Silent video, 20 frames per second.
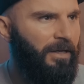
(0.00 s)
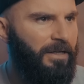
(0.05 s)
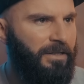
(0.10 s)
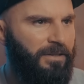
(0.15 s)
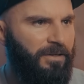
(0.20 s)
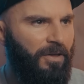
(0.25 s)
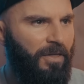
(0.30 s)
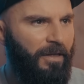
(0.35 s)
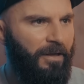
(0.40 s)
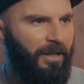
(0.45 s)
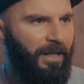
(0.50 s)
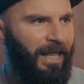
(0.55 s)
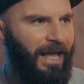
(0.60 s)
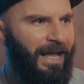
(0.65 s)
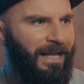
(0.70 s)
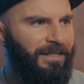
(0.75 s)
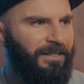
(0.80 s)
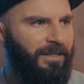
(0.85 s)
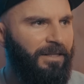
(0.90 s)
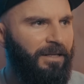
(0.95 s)
Okay, so the
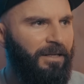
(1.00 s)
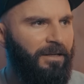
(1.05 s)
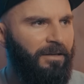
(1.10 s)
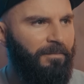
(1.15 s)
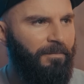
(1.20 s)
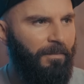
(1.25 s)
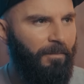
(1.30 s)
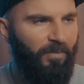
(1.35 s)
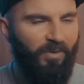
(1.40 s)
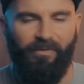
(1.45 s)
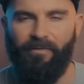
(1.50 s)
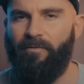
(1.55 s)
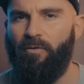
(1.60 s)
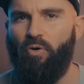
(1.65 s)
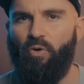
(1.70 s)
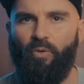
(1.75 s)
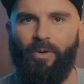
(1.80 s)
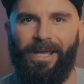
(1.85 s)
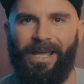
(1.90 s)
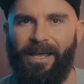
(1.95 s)
last thing
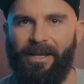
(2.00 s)
before we